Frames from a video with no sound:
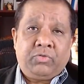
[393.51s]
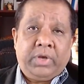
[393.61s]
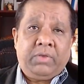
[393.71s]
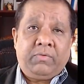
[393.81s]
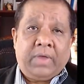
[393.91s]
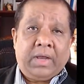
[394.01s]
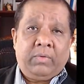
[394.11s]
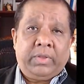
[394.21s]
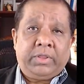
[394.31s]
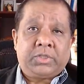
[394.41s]
to
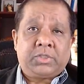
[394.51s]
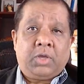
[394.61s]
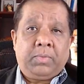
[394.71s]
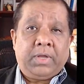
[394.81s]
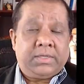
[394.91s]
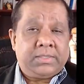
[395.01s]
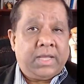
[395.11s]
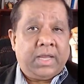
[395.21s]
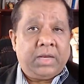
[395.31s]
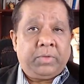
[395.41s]
reevaluate the stoplight
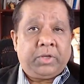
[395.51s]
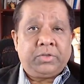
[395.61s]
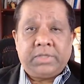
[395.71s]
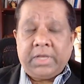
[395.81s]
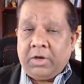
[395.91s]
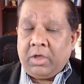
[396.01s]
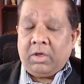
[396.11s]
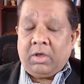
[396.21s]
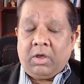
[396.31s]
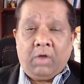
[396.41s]
sign because they are